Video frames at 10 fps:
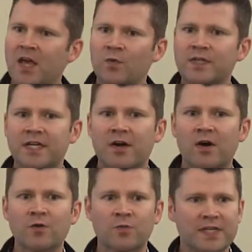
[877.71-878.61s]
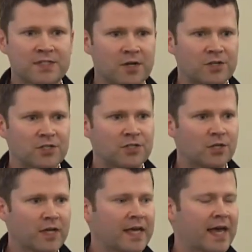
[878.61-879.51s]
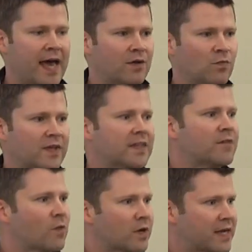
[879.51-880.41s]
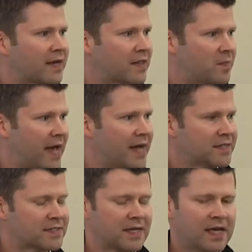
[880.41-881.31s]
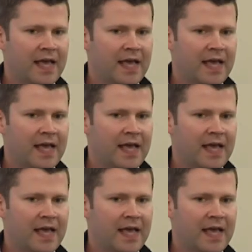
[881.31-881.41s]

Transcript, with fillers: We did our own research looking at what they've worked on in the past,